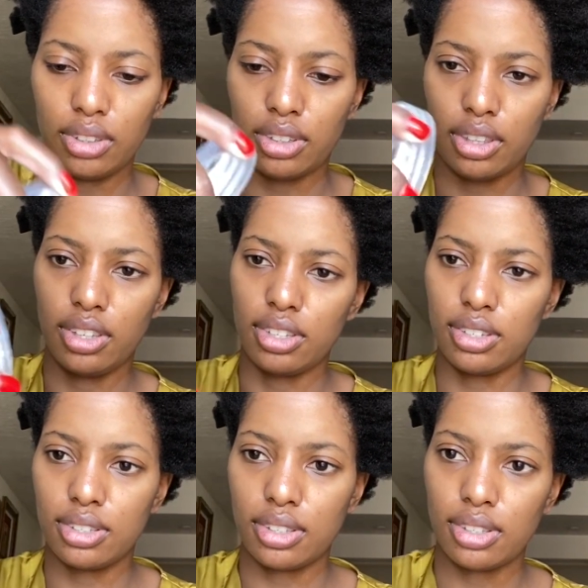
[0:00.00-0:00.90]
And this
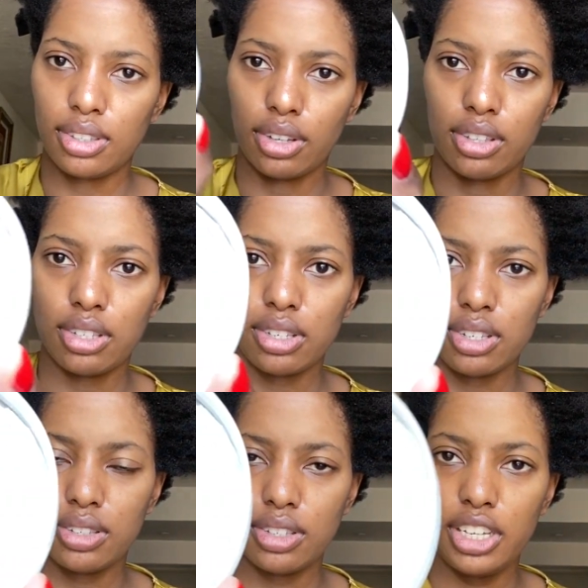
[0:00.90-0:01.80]
is the
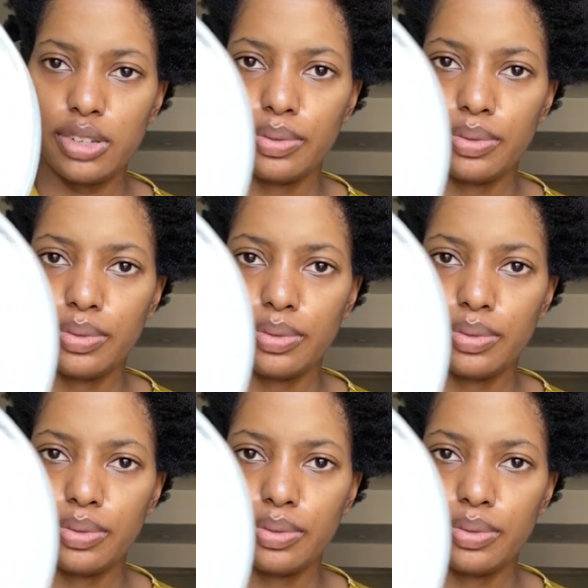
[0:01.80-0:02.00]
consistency.